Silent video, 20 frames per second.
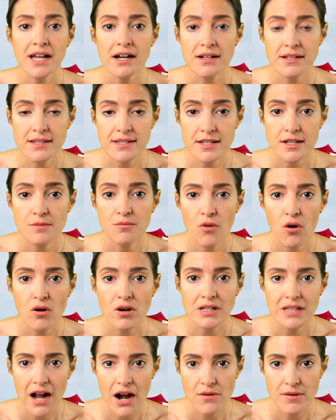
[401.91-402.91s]
until more
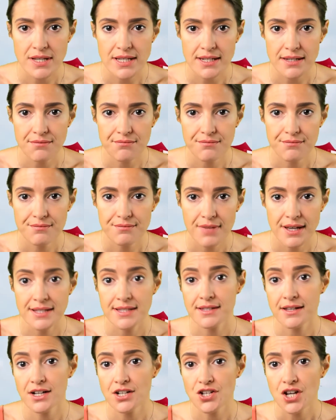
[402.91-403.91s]
clarity. As
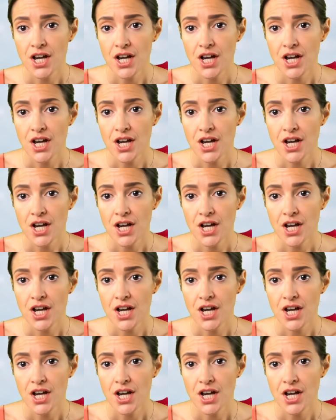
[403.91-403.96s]
such,